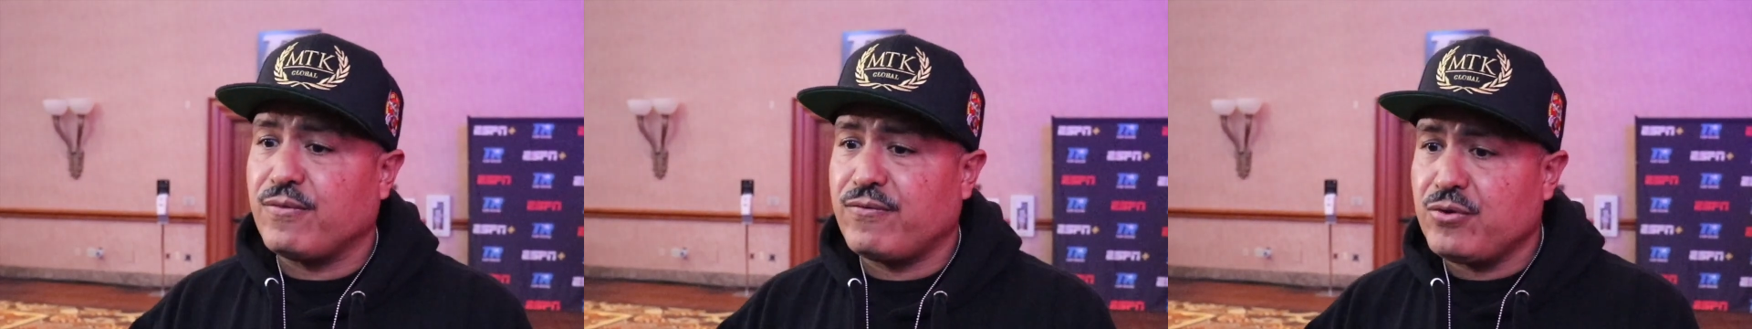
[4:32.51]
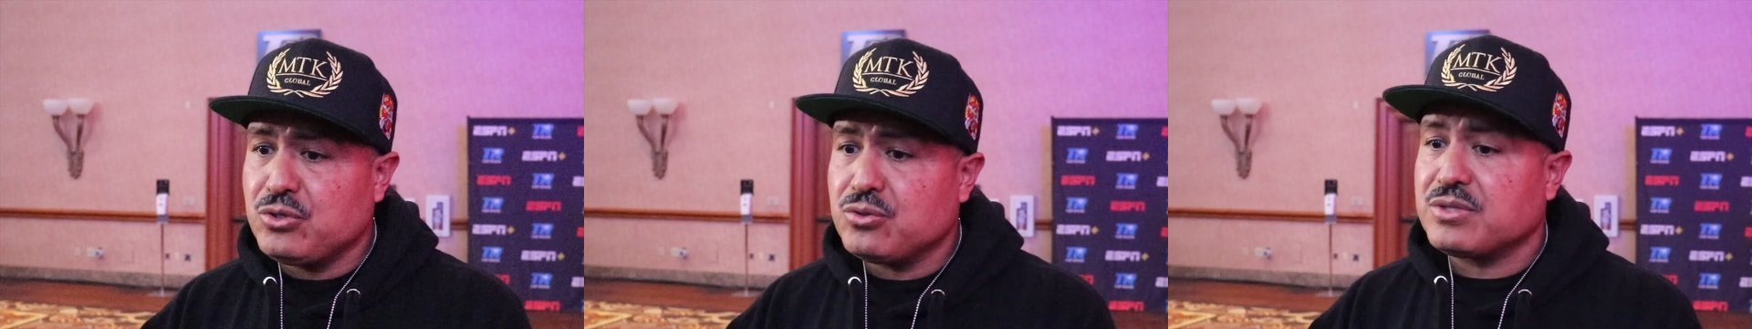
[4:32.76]

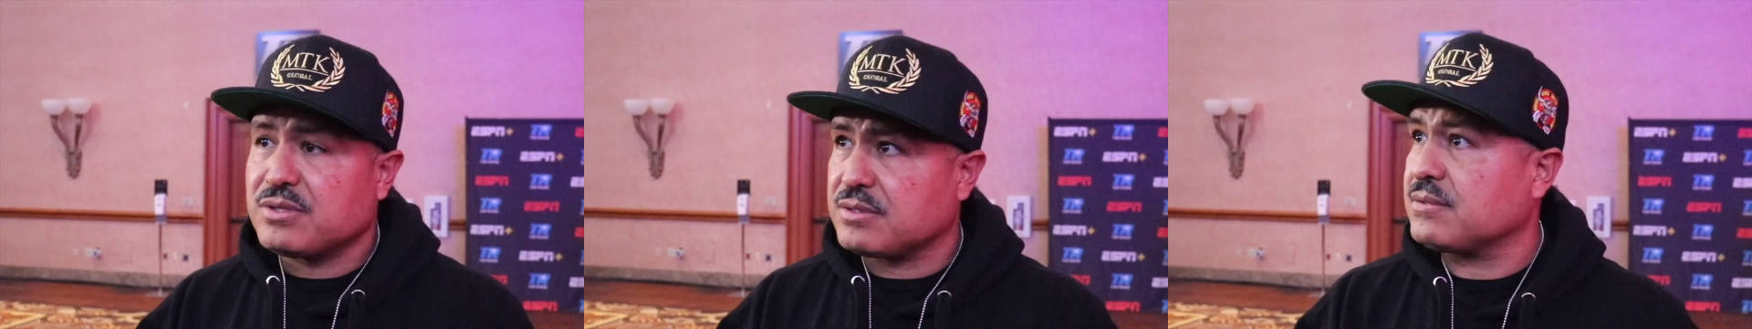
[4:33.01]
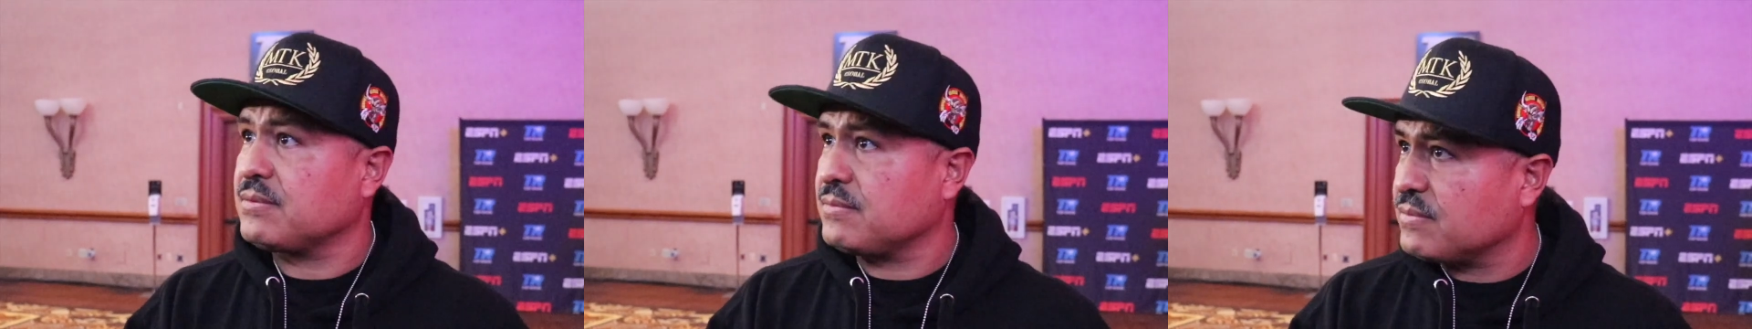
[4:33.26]

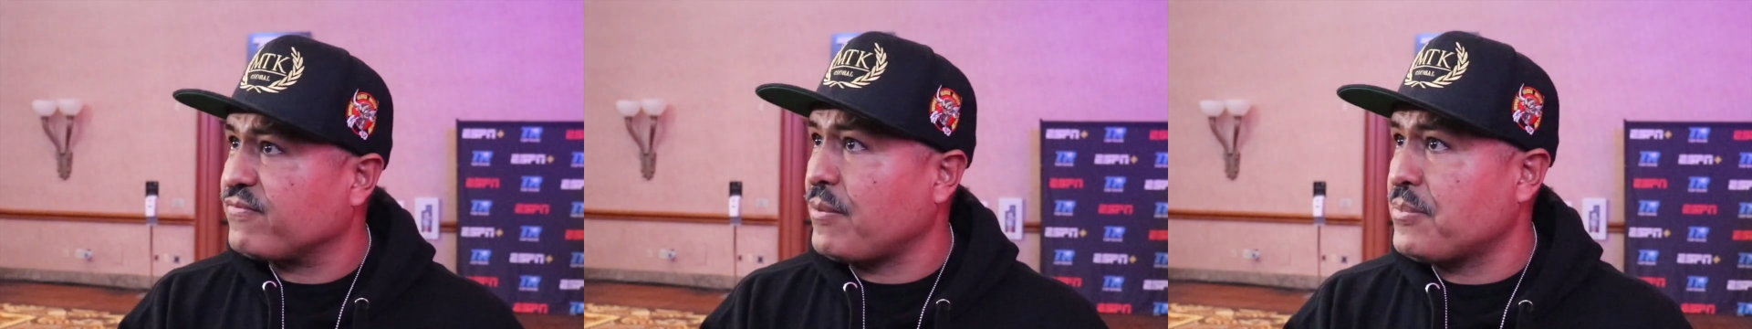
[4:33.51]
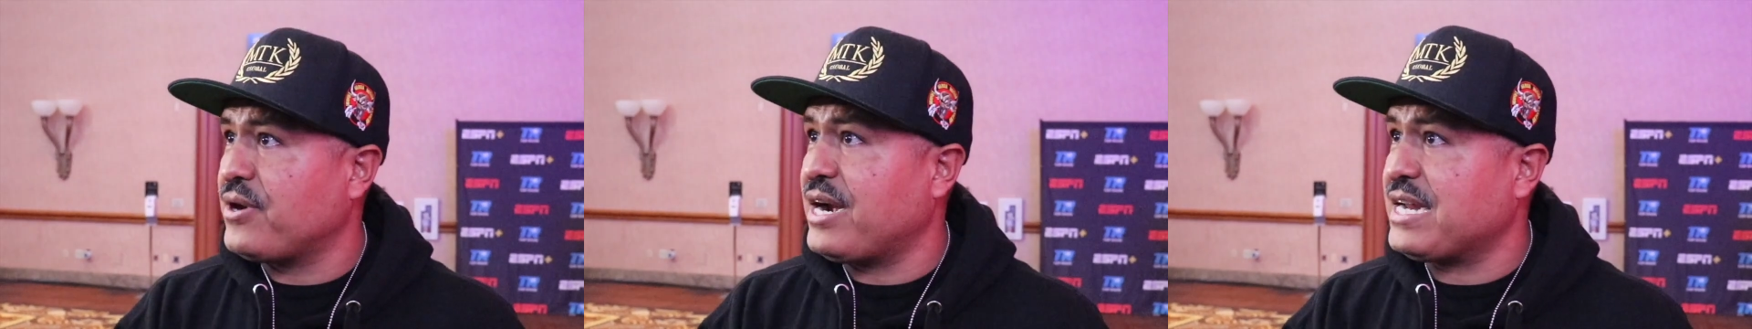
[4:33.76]
Vergil's
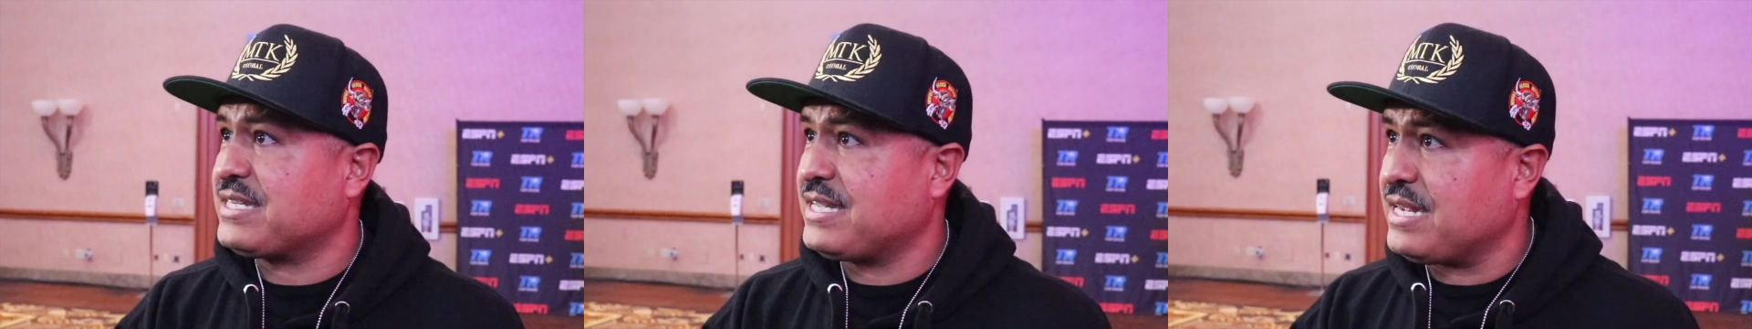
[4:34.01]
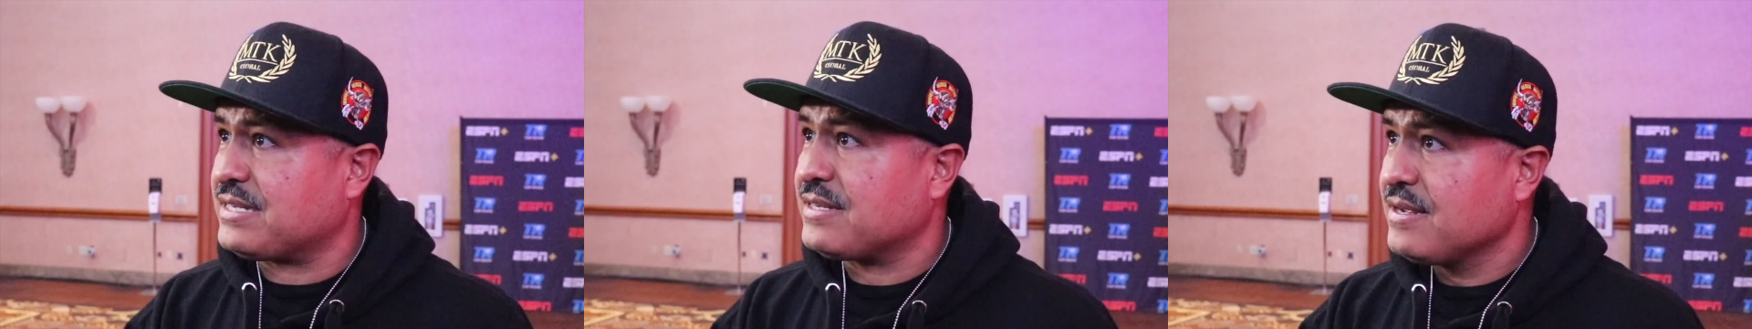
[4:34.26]
from the United
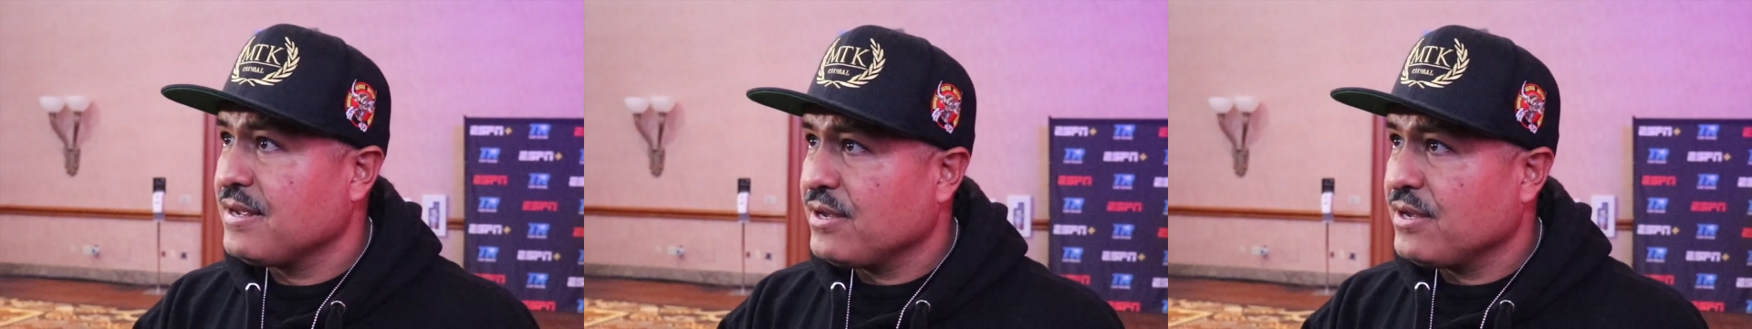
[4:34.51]
States.